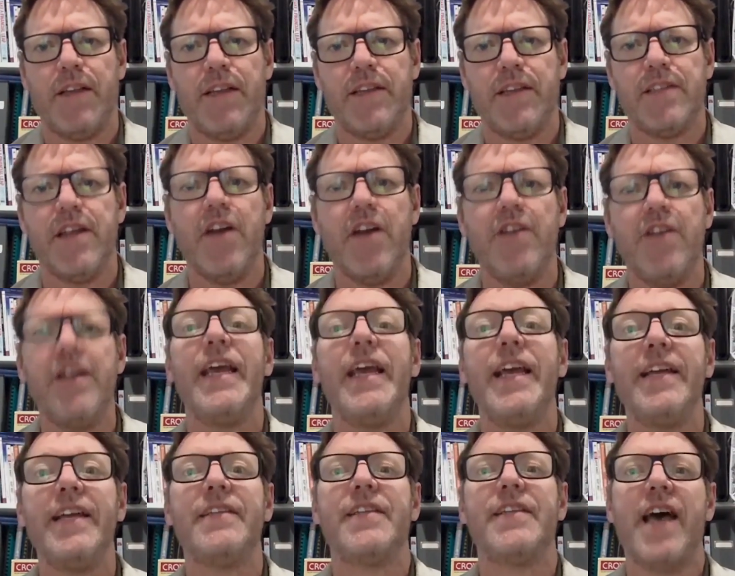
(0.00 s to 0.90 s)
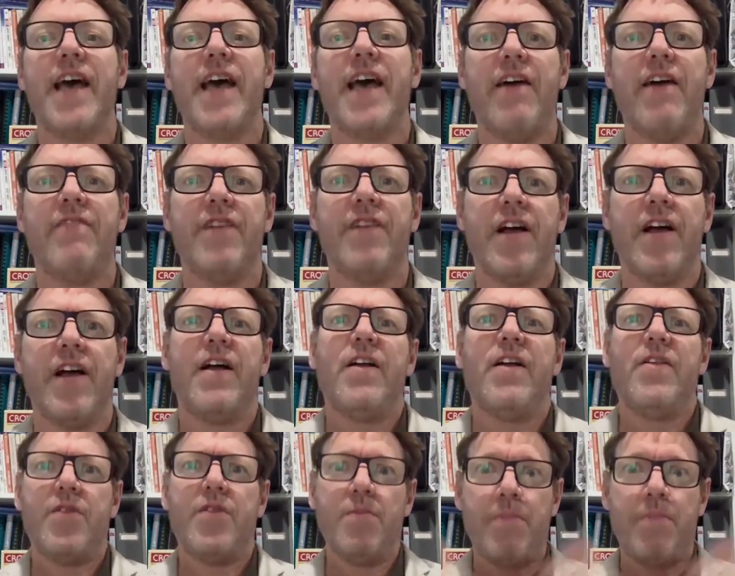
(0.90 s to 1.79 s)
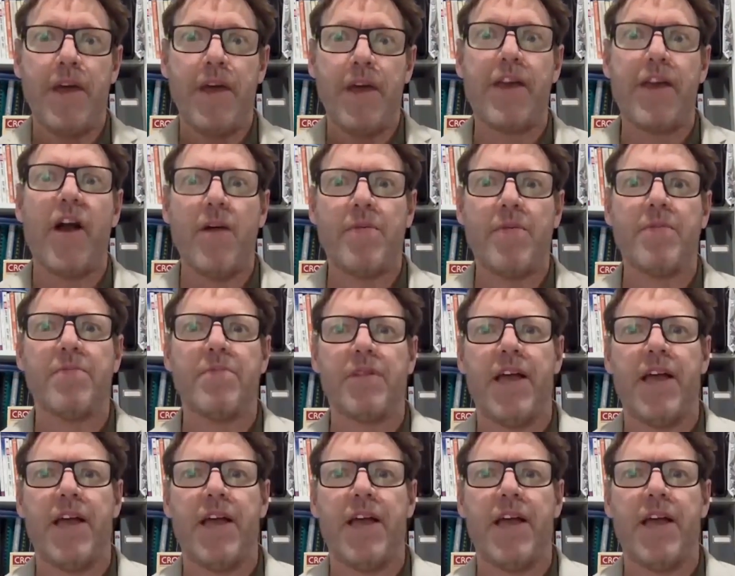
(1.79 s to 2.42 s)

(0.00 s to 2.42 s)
There's no need to have the big open